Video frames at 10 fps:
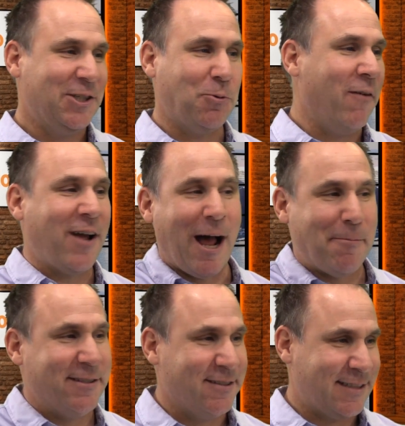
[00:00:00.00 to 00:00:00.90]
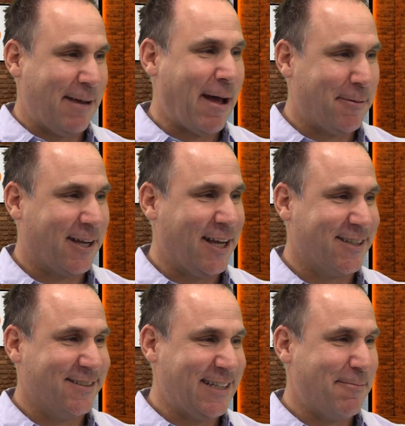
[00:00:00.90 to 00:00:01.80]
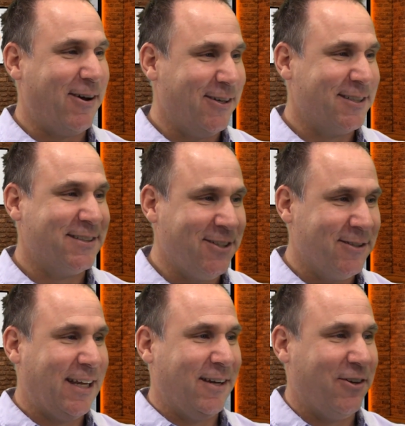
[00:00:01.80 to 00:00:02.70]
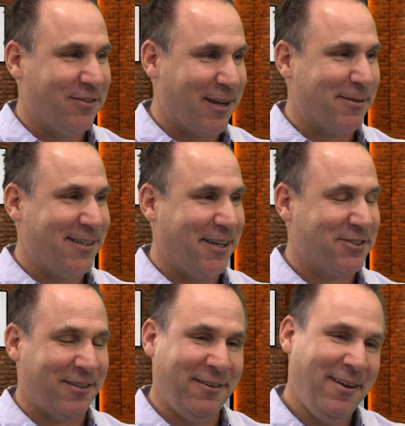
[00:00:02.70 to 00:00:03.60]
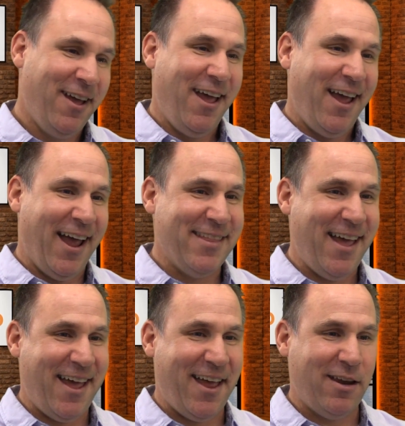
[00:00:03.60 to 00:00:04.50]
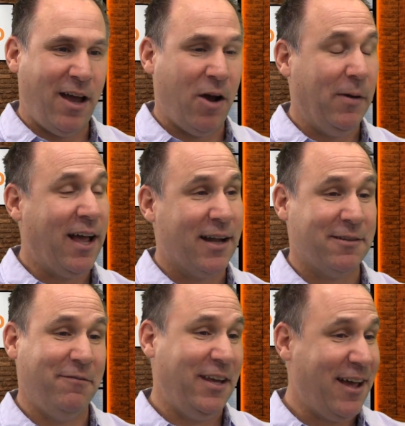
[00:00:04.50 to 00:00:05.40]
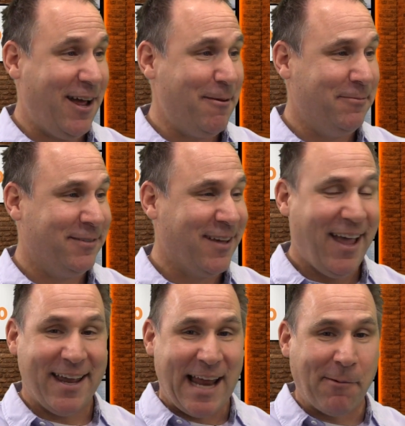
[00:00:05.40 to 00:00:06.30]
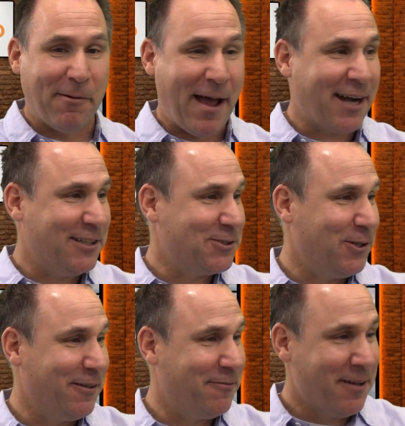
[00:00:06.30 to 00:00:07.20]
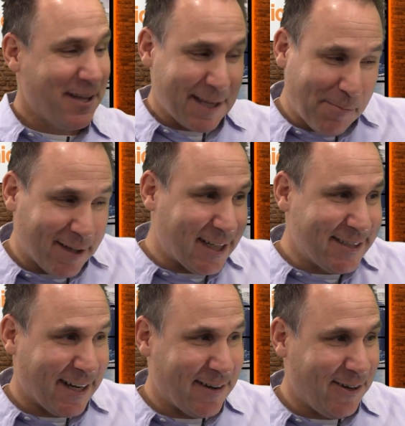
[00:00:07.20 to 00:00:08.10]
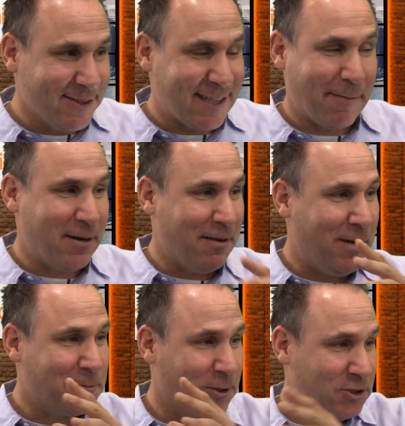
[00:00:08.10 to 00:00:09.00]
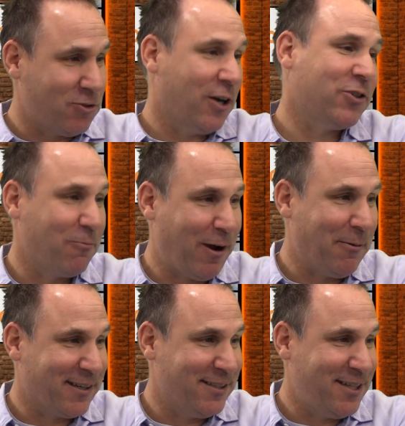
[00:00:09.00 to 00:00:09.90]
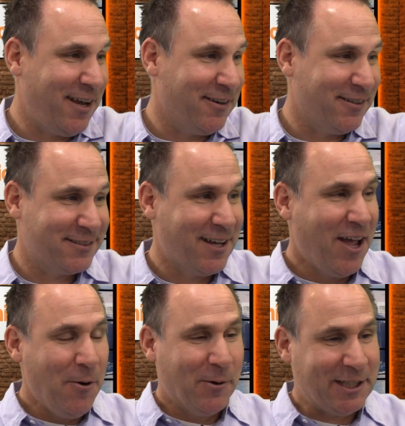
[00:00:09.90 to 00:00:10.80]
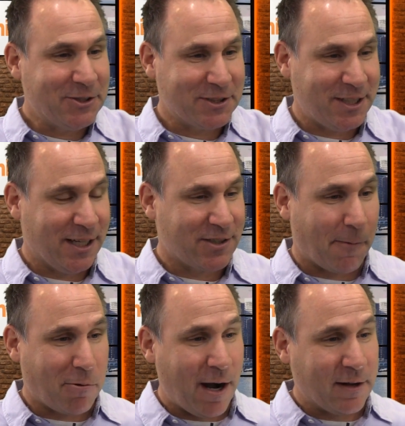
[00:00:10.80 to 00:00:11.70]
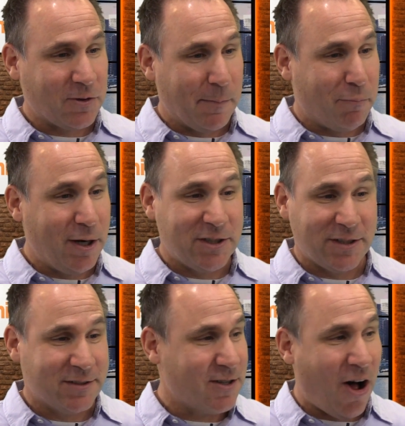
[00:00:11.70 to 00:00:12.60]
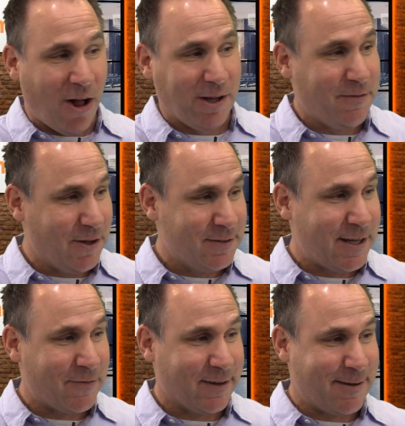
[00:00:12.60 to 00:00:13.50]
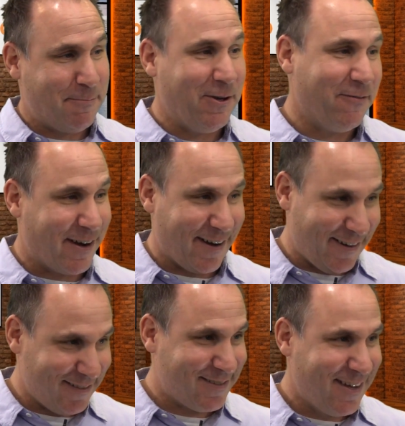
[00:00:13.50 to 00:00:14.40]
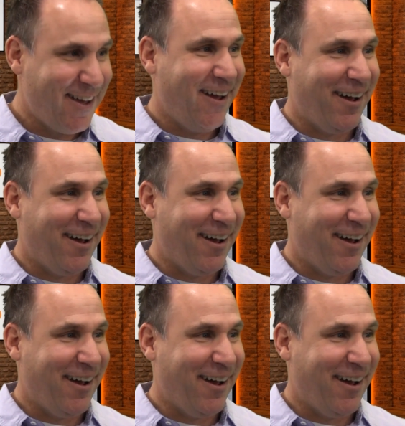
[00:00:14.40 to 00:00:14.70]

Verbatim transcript: 12 copies of the same application on the same host and still needing to do segmentation. Mm-hmm. And then uh, we got to VMs, and now we're back to sort of the multi tenant hosting, but in a much more structured way with containers. Yep. What's interesting is our product sort of bridges all of those different compute variants. Yeah.